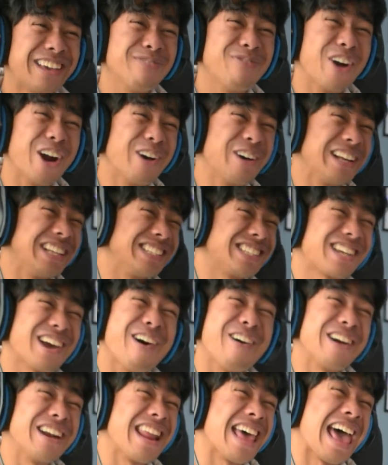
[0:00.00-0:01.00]
bro? He's
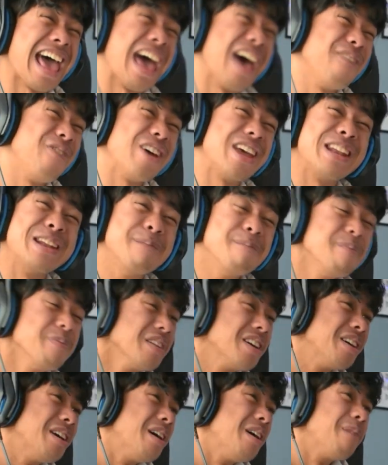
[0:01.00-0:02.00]

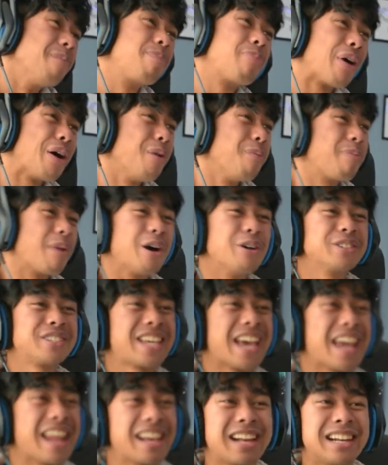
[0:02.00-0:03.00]
going to heaven! Bro's
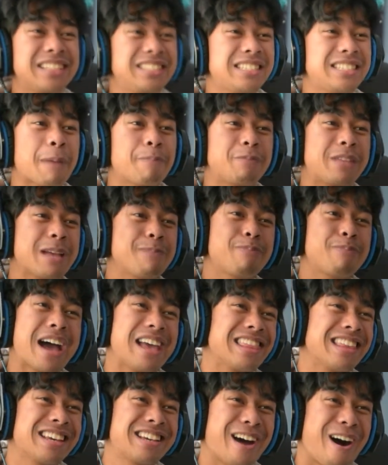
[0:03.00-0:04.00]
getting accepted by
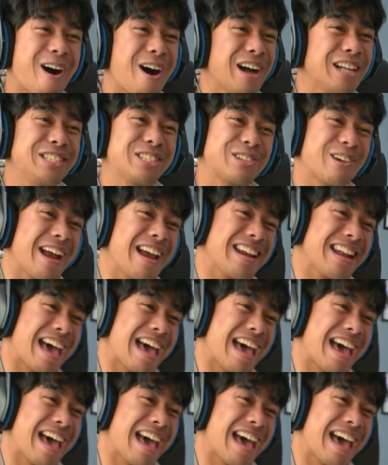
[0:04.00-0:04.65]
the gods right